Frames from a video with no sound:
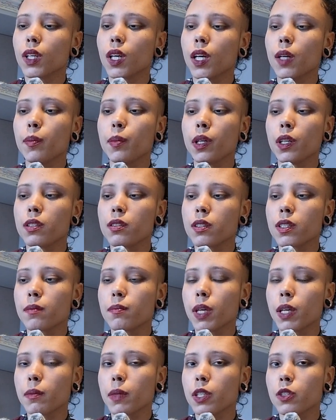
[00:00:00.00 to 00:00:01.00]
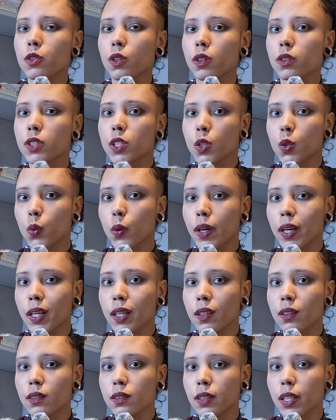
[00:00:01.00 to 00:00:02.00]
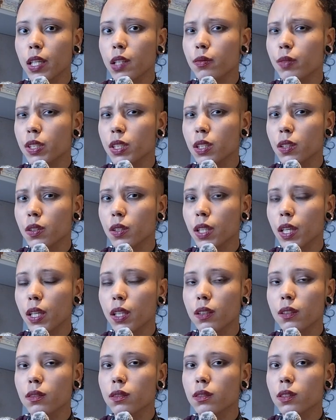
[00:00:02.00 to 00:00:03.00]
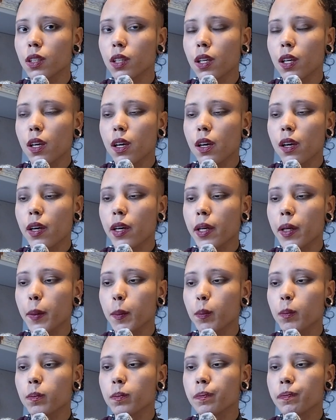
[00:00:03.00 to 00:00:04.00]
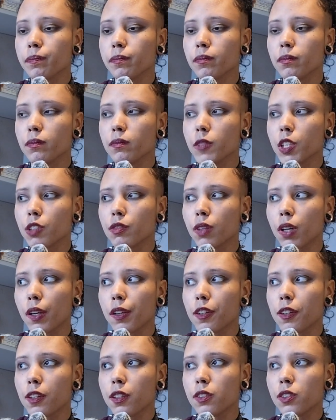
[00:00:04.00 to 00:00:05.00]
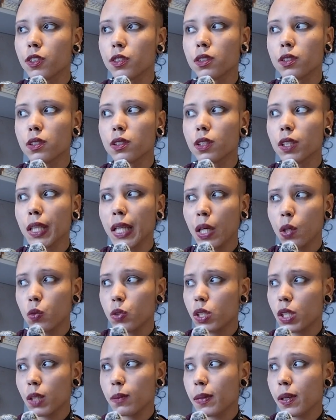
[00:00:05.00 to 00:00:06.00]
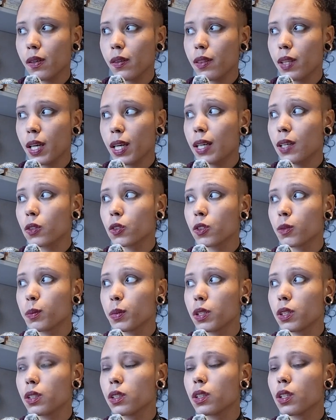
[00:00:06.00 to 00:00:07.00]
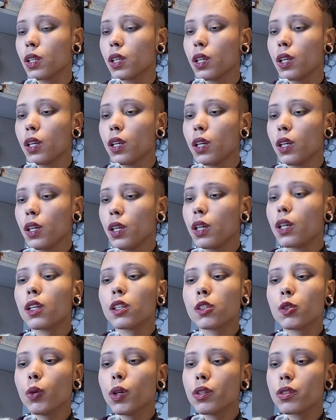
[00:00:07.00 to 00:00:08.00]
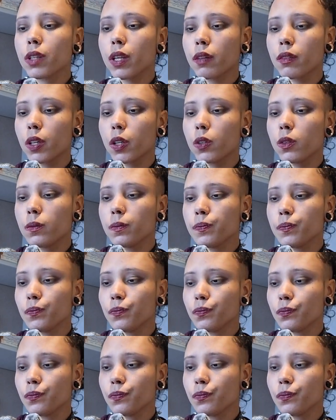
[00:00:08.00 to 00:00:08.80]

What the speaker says: I personally make my socks to wear every single day, um, rather than just lounging about in the house. But to each their own.